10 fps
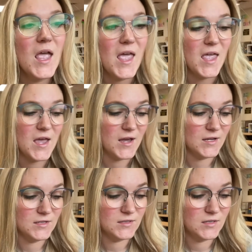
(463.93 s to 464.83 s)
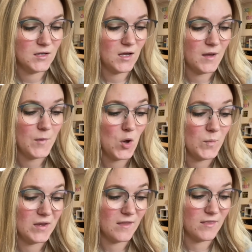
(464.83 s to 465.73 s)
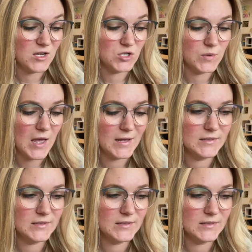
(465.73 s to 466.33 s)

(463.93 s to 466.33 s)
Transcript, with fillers: And I'm hoping that they do that.